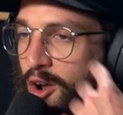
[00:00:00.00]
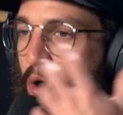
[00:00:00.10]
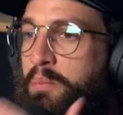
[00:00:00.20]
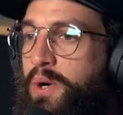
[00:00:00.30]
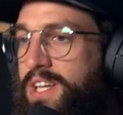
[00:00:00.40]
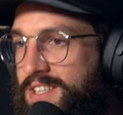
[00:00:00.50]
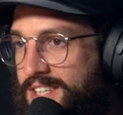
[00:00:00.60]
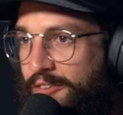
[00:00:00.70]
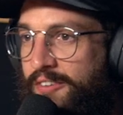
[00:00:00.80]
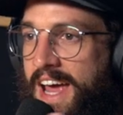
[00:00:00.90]
put
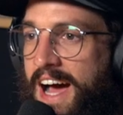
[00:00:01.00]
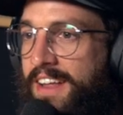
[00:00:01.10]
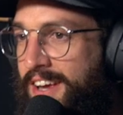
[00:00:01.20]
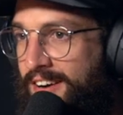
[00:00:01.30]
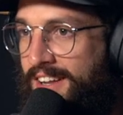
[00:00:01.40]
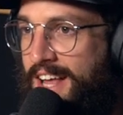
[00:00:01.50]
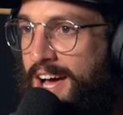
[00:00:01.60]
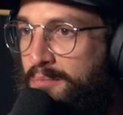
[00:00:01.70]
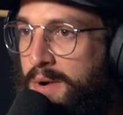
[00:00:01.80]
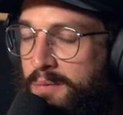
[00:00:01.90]
yourself out there in
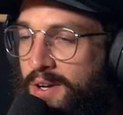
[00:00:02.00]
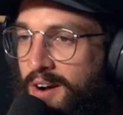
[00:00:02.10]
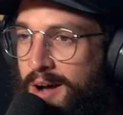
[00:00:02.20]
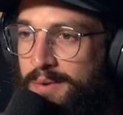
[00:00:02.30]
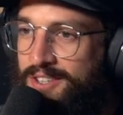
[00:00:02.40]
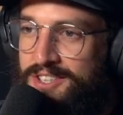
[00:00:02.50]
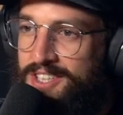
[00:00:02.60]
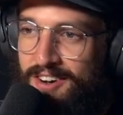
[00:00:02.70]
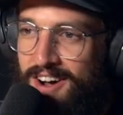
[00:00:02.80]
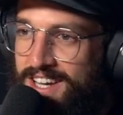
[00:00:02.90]
that public eye, because
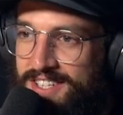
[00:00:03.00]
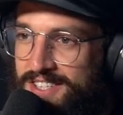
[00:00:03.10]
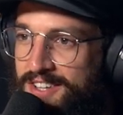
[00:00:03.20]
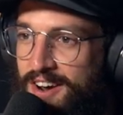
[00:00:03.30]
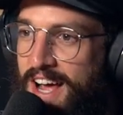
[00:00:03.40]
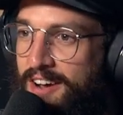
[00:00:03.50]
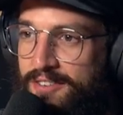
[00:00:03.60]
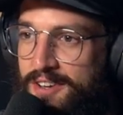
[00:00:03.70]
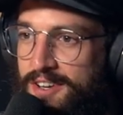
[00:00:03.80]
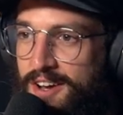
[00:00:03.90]
you kind of just don't have
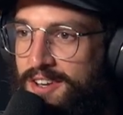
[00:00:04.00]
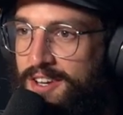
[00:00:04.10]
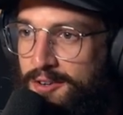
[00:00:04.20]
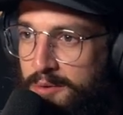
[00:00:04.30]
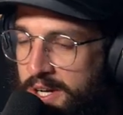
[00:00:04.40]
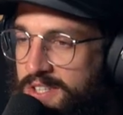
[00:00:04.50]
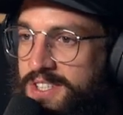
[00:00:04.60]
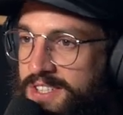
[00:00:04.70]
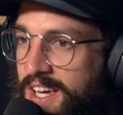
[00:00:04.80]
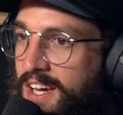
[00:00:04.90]
to, you know. You can almost
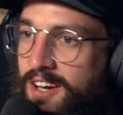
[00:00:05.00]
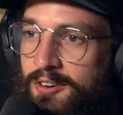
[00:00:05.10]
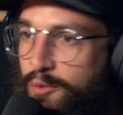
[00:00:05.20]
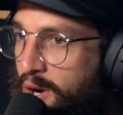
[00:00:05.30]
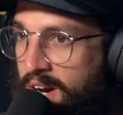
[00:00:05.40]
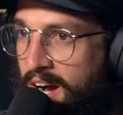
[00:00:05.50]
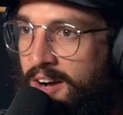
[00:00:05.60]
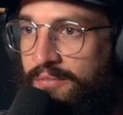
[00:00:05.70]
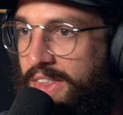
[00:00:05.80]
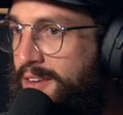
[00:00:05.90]
just rock
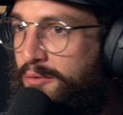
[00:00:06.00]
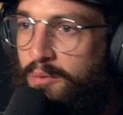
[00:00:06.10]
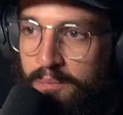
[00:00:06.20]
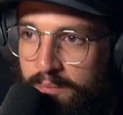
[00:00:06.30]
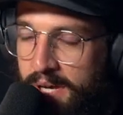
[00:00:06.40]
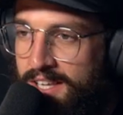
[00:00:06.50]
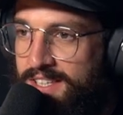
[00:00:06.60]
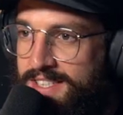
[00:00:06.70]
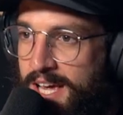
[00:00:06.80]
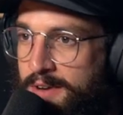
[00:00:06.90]
up, be in
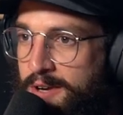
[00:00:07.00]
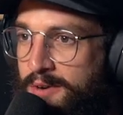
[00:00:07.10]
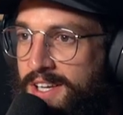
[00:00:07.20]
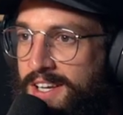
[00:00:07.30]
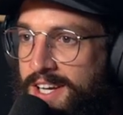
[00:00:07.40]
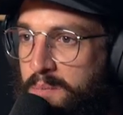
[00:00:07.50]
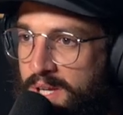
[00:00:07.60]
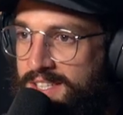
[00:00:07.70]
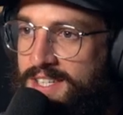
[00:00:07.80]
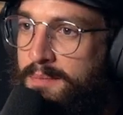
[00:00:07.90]
the semi when you need to
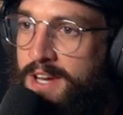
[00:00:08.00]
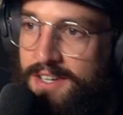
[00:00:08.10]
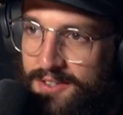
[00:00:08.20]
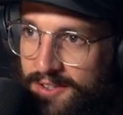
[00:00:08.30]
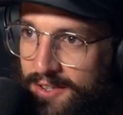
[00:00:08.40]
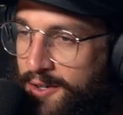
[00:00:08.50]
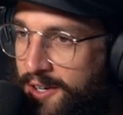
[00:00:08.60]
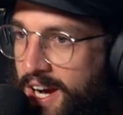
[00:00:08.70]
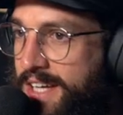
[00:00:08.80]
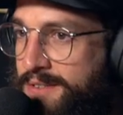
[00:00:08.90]
be in a semi, do the
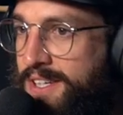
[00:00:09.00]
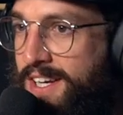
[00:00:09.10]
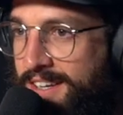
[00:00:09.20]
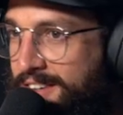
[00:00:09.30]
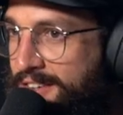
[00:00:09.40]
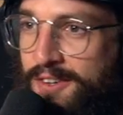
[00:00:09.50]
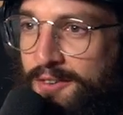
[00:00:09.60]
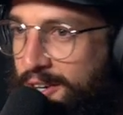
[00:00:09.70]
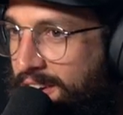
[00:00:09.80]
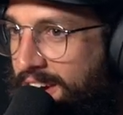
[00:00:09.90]
autographs when you need to do the
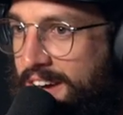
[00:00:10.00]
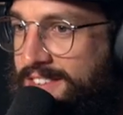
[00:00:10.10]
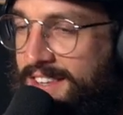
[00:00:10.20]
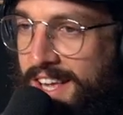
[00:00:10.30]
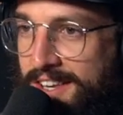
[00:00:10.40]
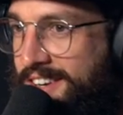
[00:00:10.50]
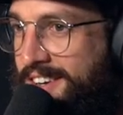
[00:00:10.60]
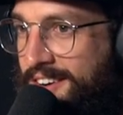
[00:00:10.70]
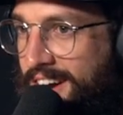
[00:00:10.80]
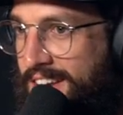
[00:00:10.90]
autographs, and then you
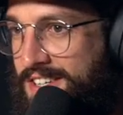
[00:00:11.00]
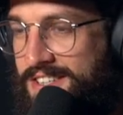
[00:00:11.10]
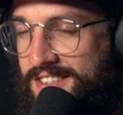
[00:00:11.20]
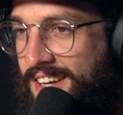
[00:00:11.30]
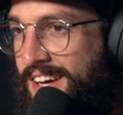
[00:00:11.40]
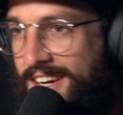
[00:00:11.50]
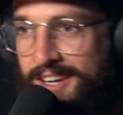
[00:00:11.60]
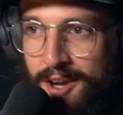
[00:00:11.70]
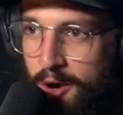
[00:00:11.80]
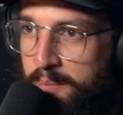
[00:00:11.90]
can kind of just
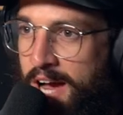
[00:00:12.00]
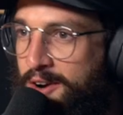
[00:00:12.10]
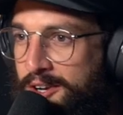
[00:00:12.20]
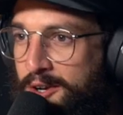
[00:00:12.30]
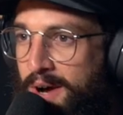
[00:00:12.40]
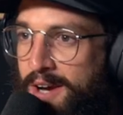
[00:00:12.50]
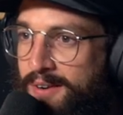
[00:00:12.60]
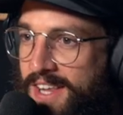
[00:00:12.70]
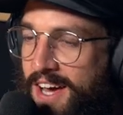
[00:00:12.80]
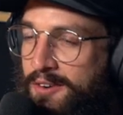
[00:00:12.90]
go back on your way
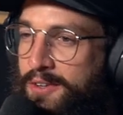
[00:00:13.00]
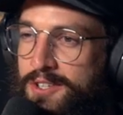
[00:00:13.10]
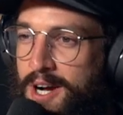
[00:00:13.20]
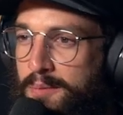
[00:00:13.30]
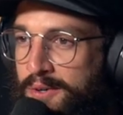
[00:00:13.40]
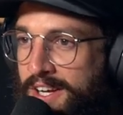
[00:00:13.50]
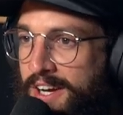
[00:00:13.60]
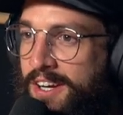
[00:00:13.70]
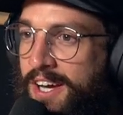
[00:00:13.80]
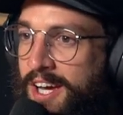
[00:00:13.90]
without all the trouble, you
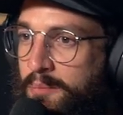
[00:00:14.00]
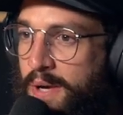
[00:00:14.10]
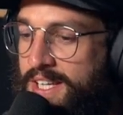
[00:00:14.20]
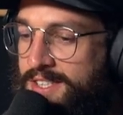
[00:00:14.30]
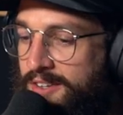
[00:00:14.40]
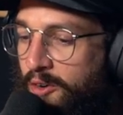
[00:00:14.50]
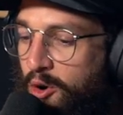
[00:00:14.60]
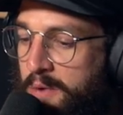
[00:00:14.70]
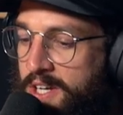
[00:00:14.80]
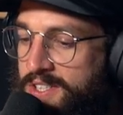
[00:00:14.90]
know. But it's
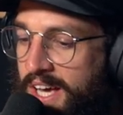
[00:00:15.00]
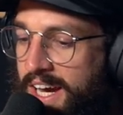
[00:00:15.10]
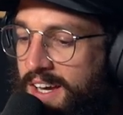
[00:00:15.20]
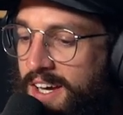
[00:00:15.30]
almost like